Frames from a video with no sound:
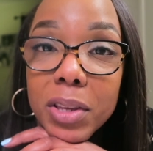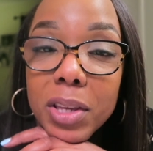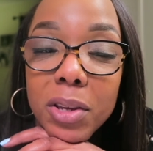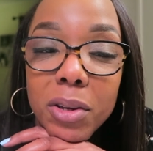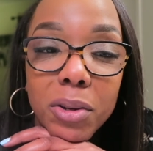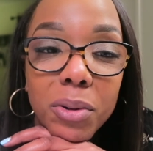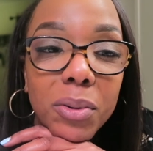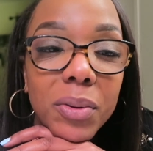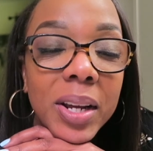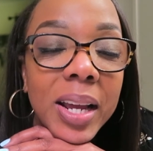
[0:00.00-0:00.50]

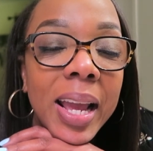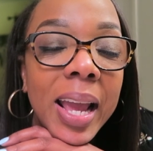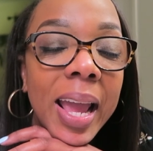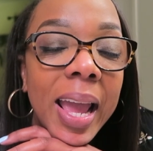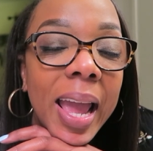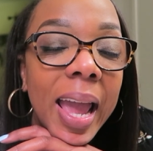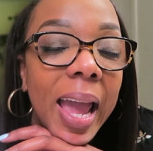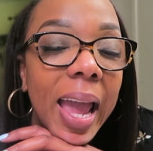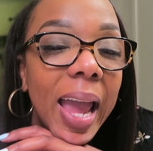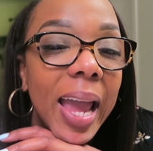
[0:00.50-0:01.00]
you
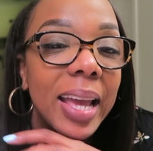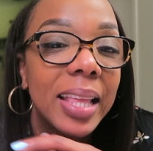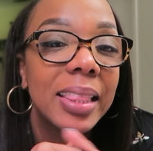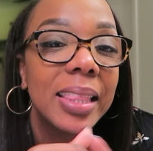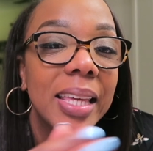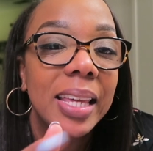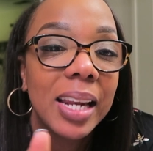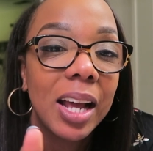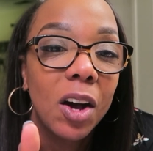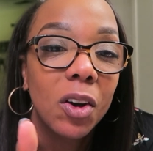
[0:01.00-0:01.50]

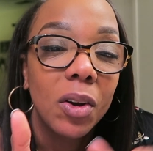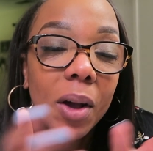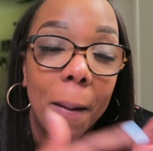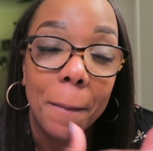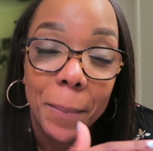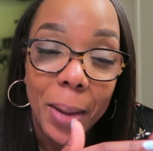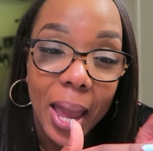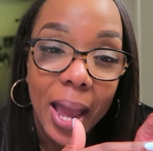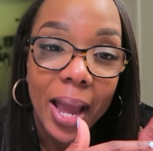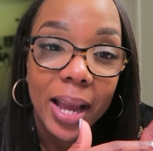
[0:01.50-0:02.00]
and then I'll
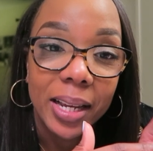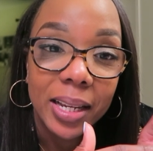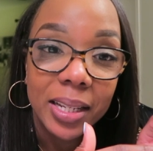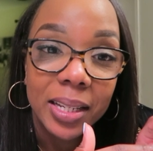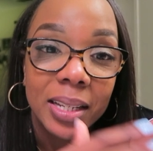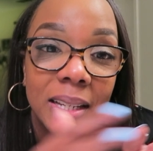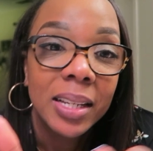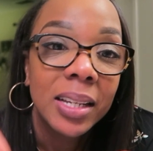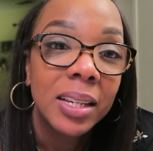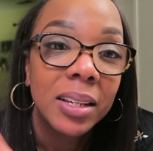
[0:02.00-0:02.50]
come back,
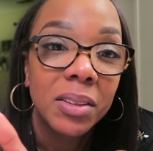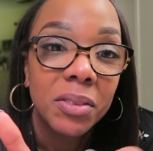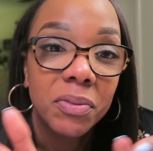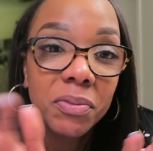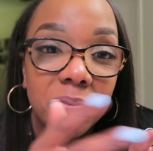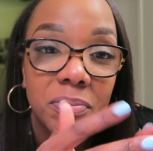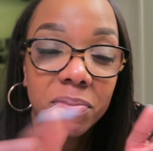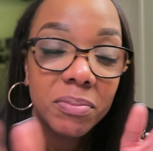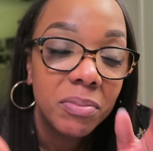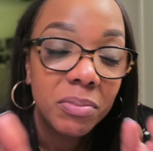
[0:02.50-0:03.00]

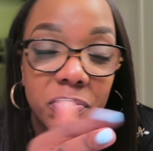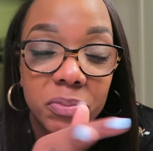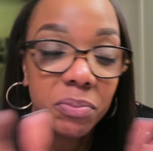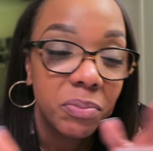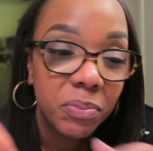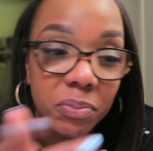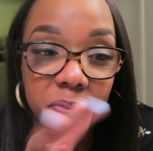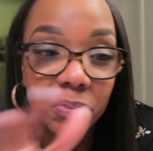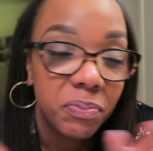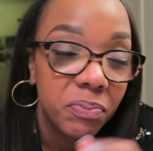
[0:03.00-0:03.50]

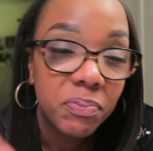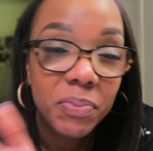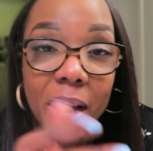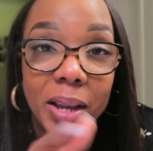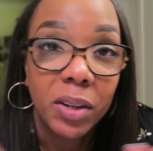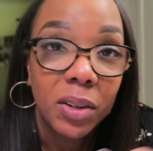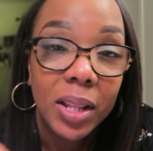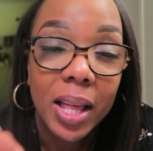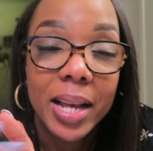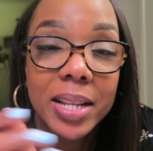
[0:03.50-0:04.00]

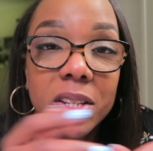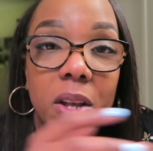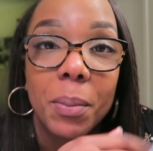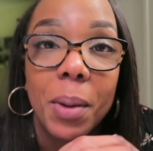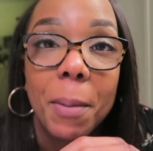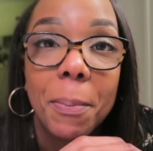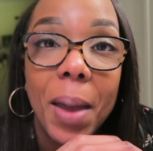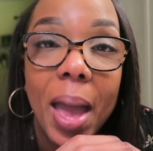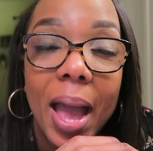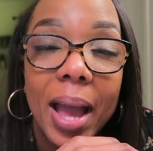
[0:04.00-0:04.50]
finalize all
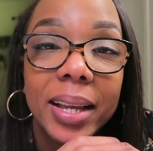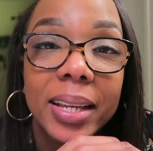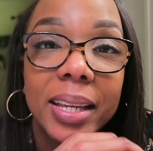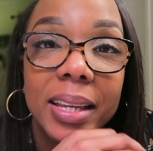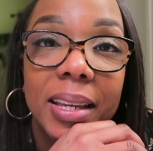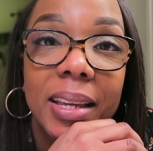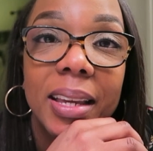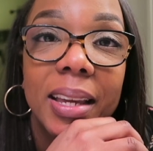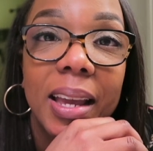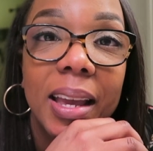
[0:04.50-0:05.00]
my
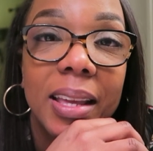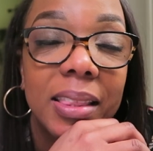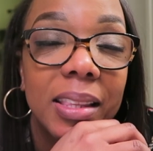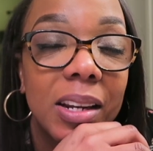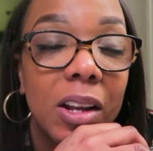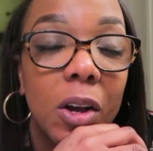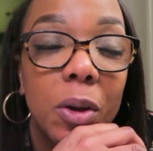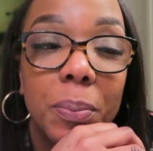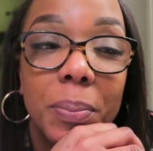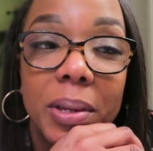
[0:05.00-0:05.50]
packing and
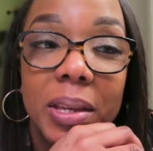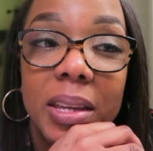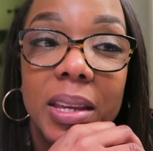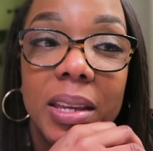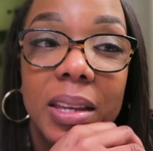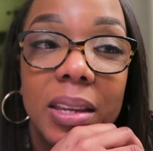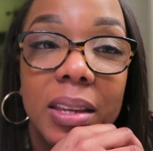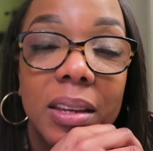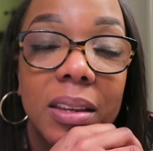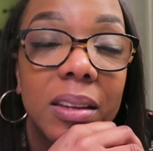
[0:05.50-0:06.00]
then I'll
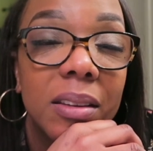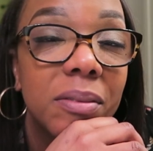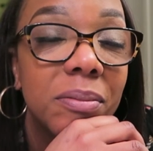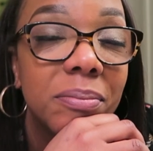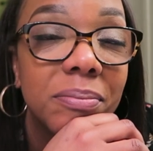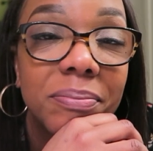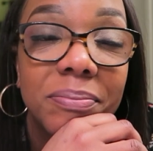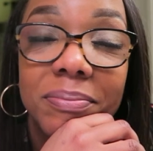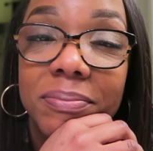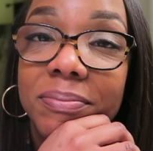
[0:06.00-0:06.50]
be
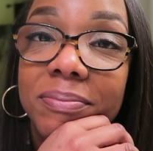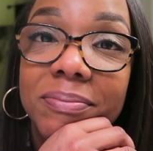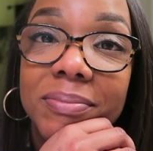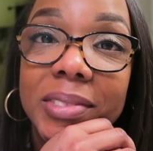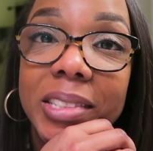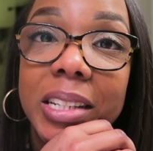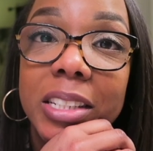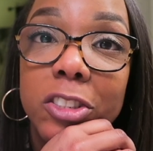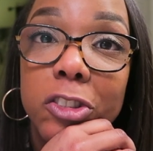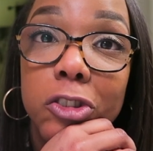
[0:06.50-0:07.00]

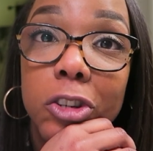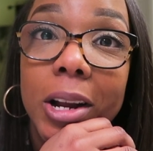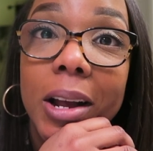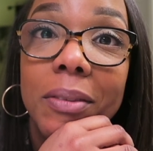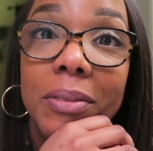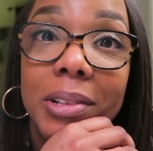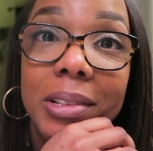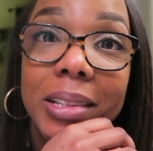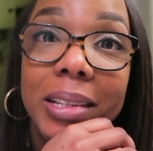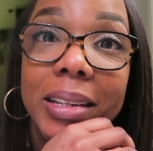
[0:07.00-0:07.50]

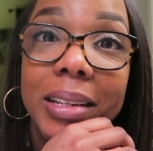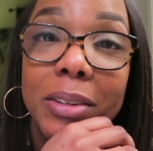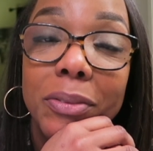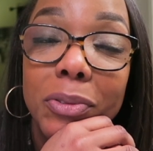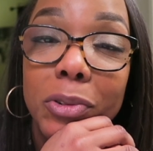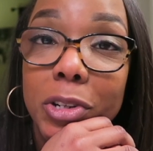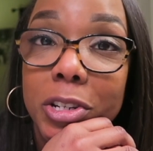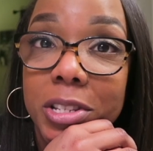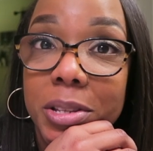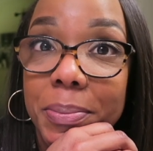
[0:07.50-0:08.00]
traveling
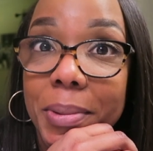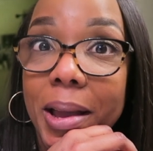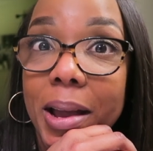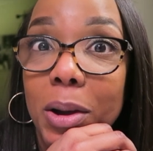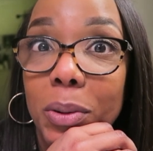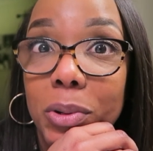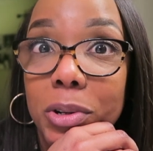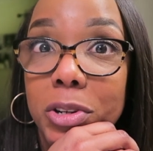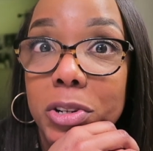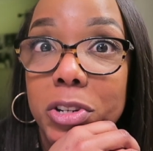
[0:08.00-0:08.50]
for some
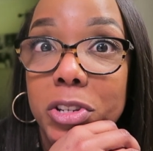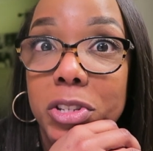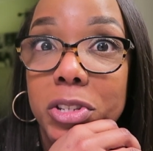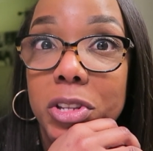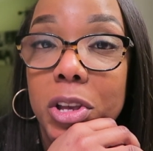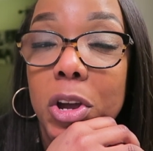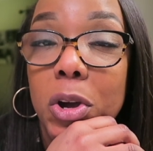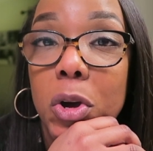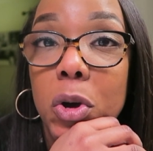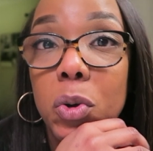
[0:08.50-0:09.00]
hours.
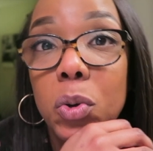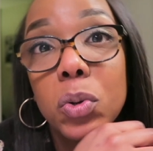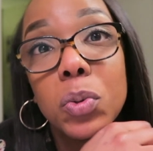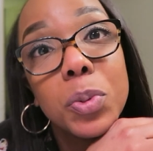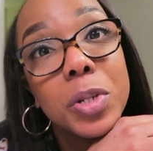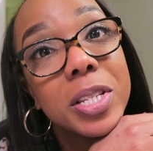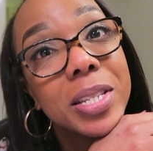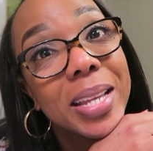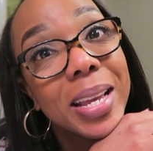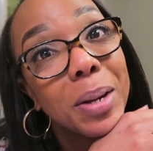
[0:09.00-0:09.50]
So
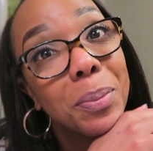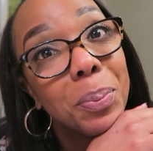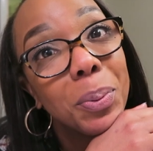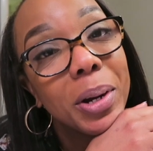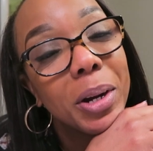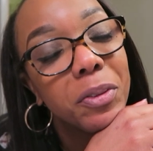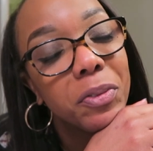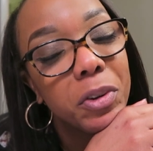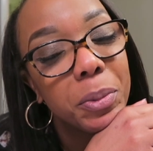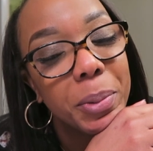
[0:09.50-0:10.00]
say a
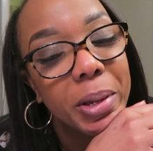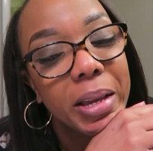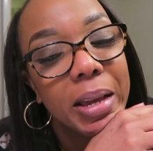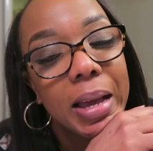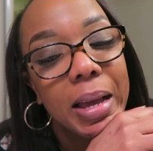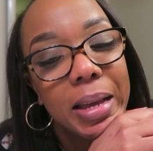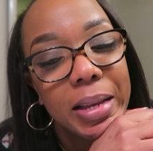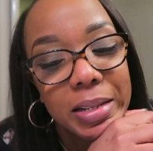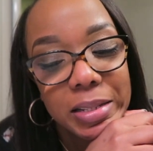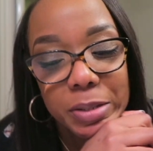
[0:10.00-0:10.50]
prayer for me
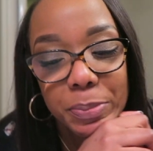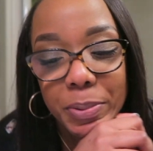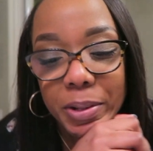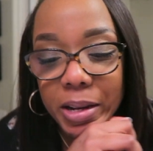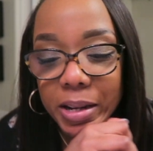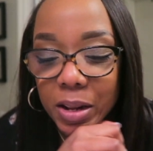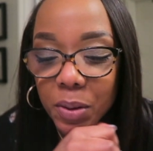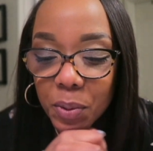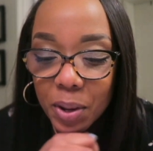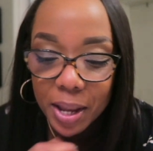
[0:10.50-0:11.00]
guys. But
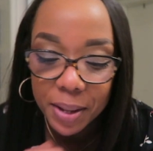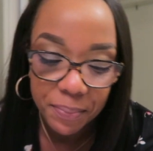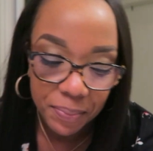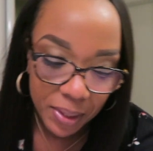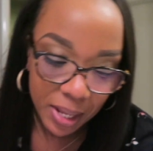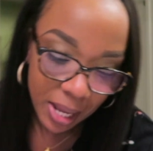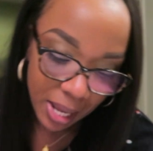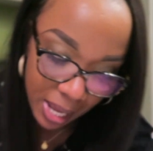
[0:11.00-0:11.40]
anyway,